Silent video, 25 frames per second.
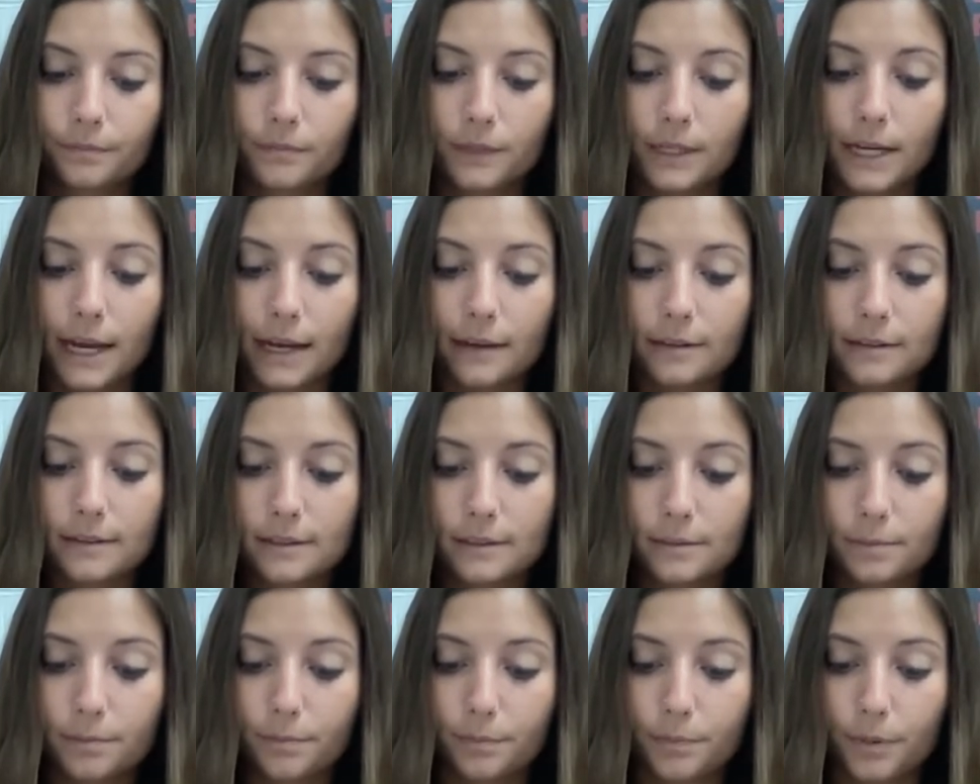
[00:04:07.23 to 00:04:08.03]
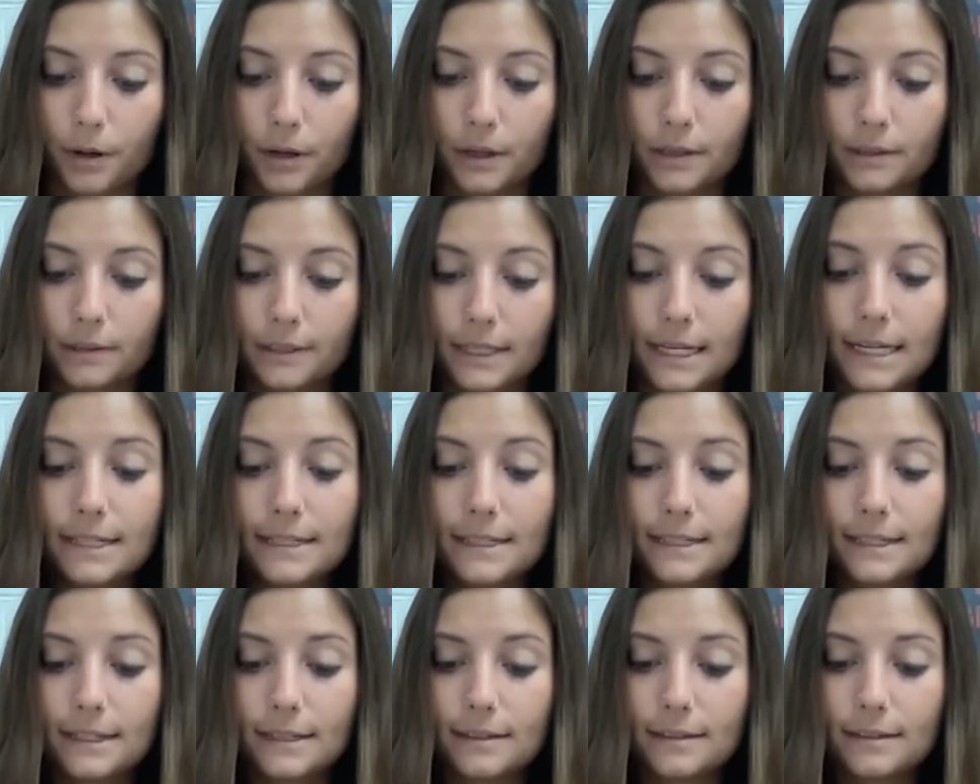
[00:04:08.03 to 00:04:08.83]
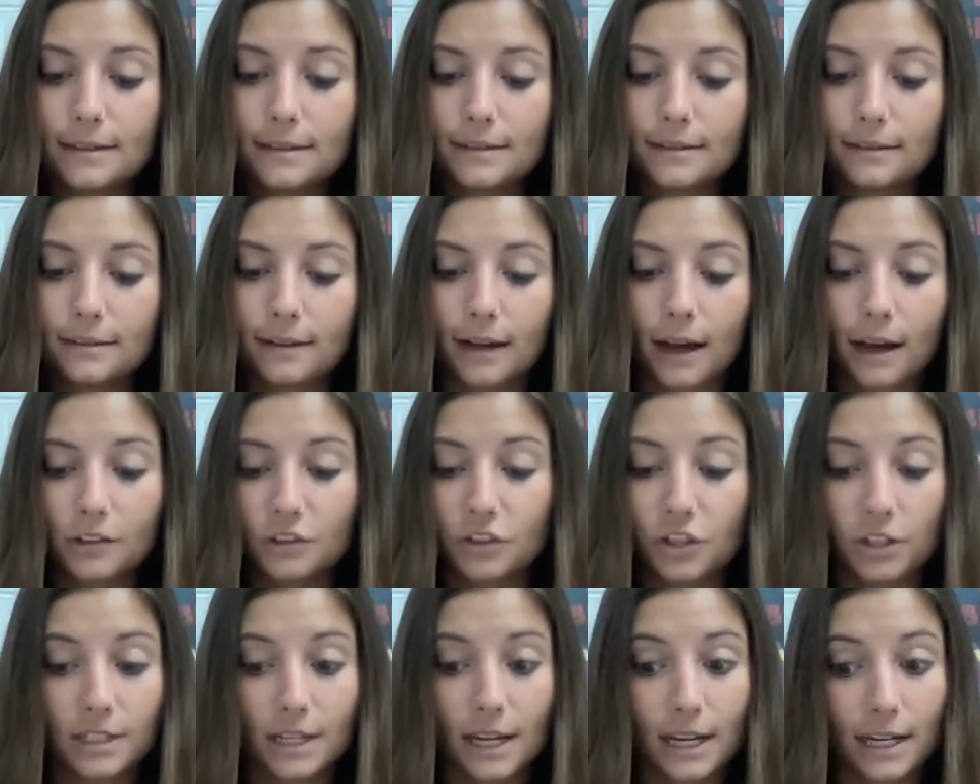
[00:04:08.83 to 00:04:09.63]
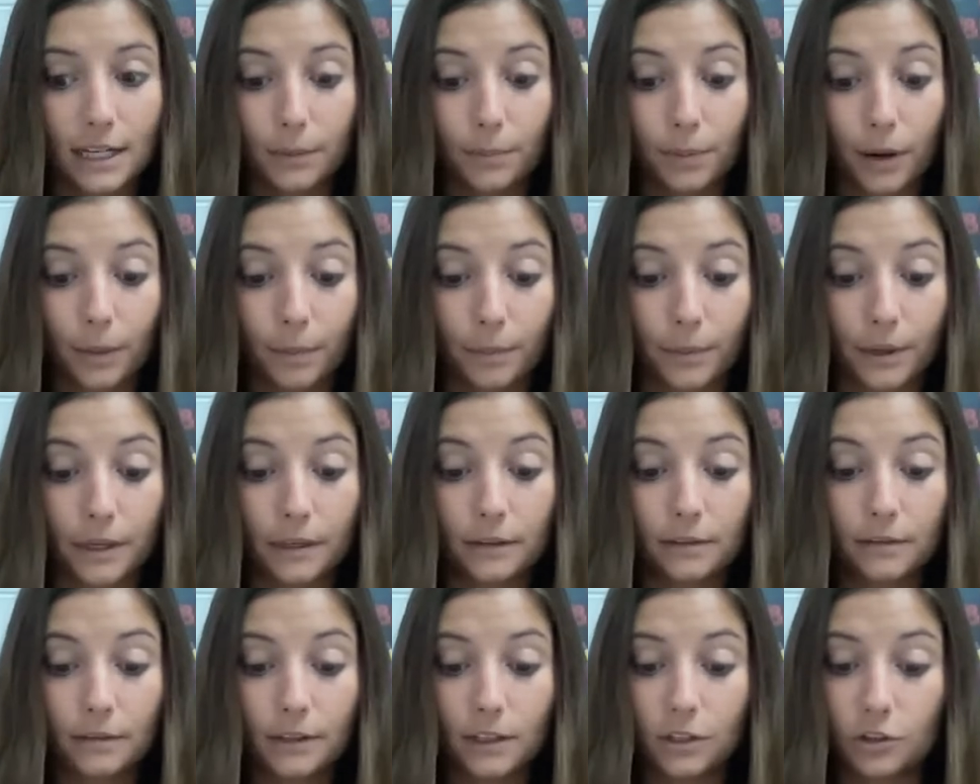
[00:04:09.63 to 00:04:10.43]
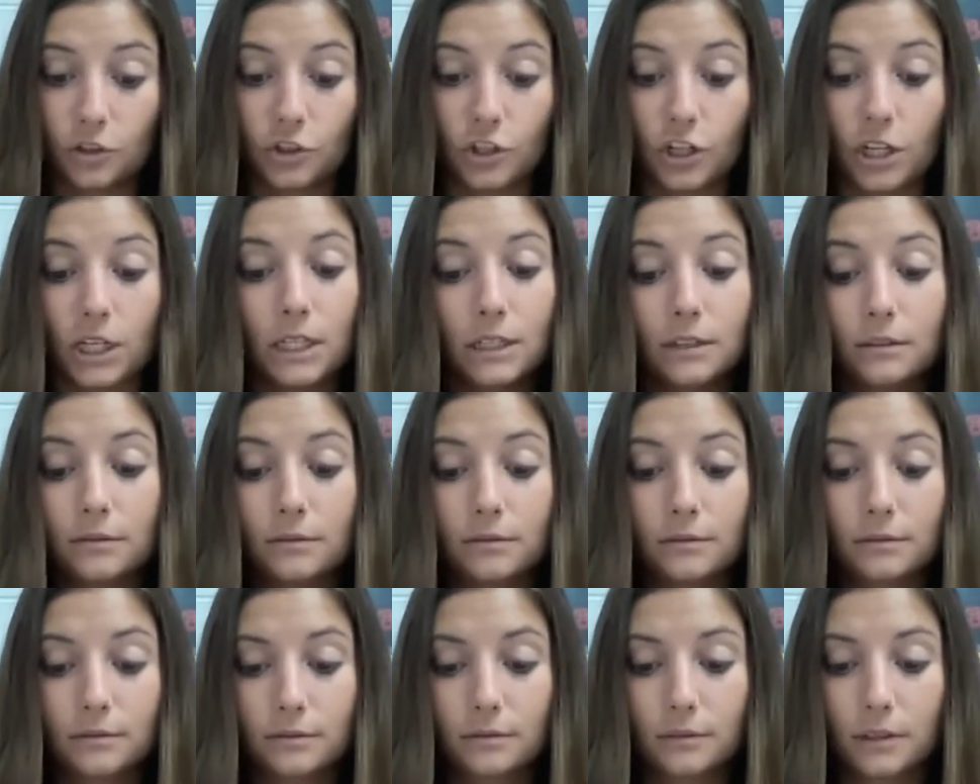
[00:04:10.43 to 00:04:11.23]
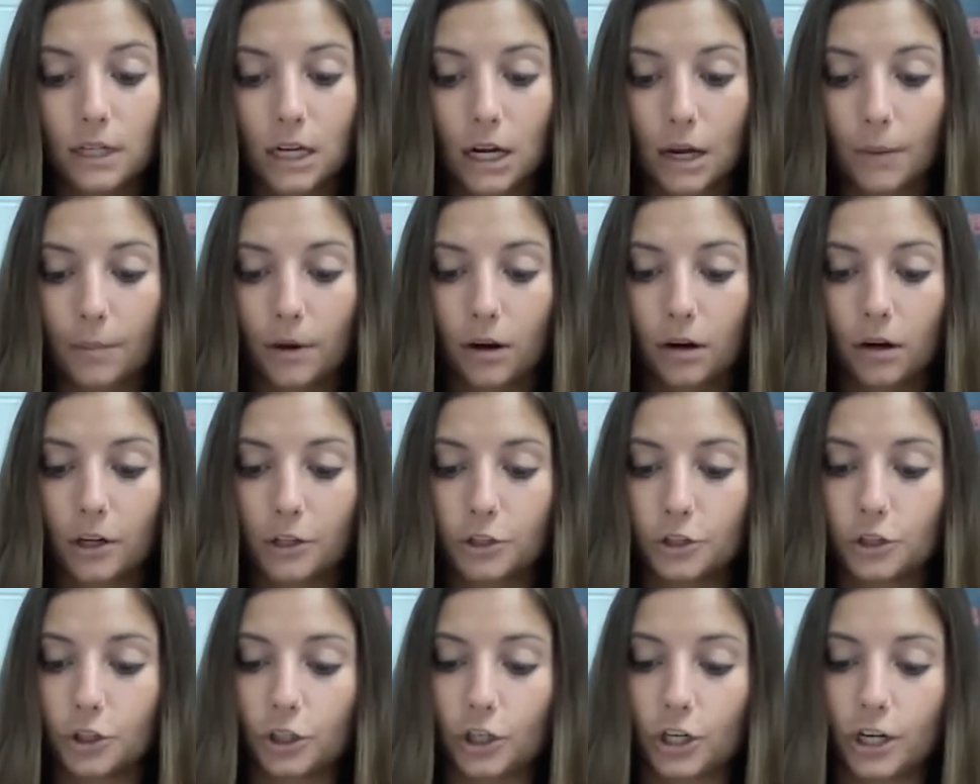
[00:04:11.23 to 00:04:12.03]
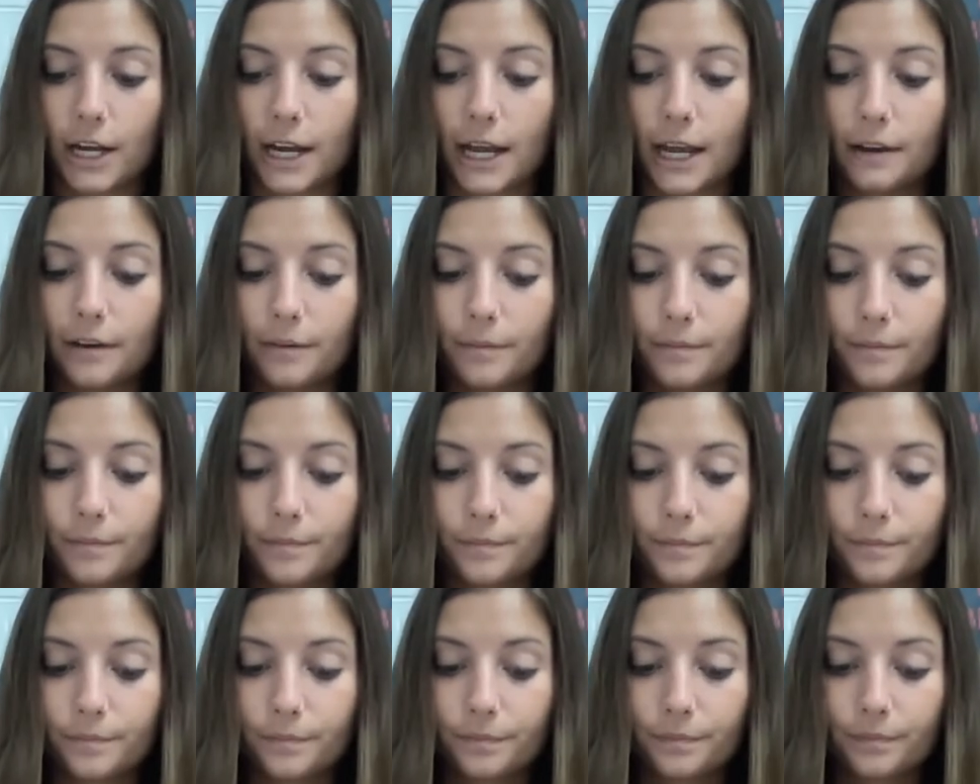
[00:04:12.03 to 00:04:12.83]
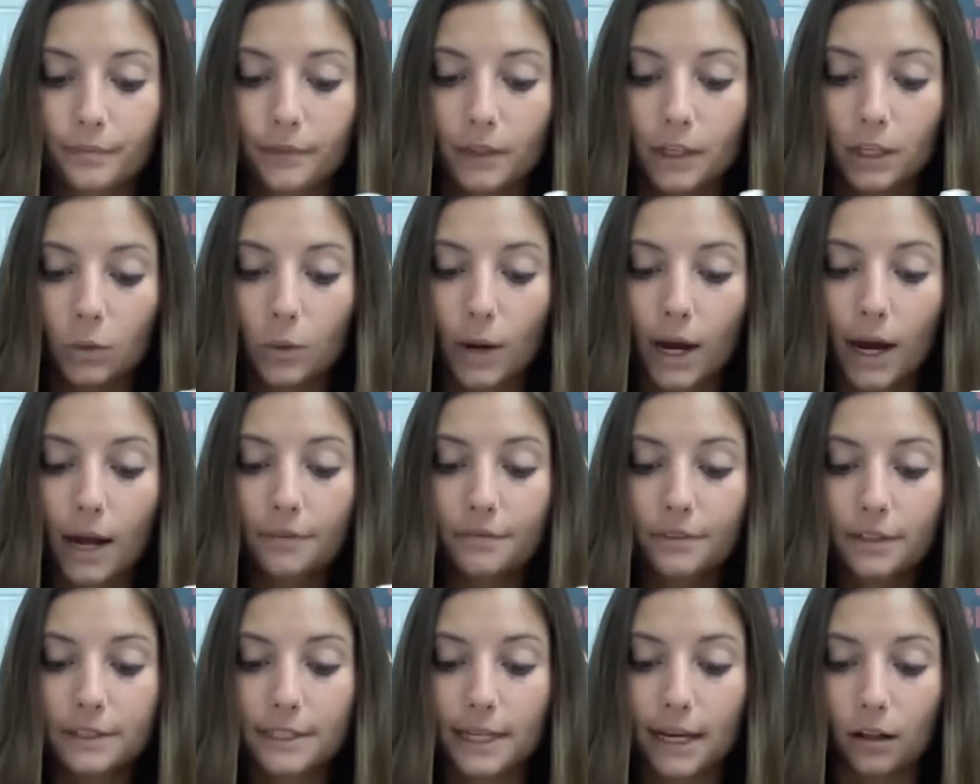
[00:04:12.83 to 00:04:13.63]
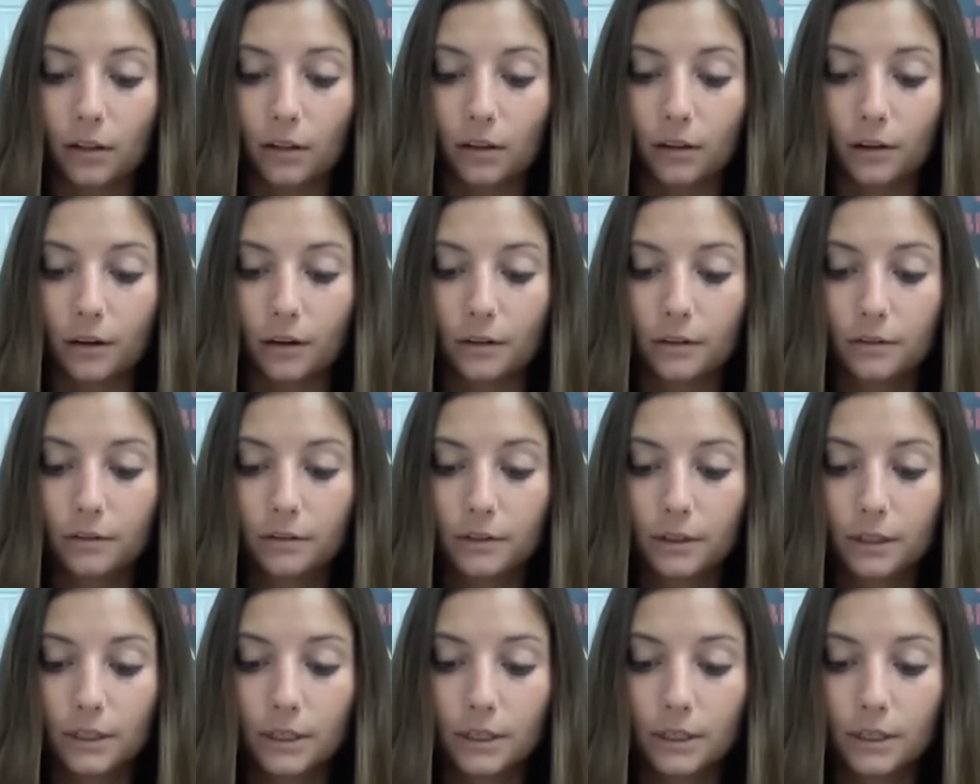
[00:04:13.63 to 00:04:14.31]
Yes, but Daisy's not just any puppy, is she? Amara shook her head. You have to tell her.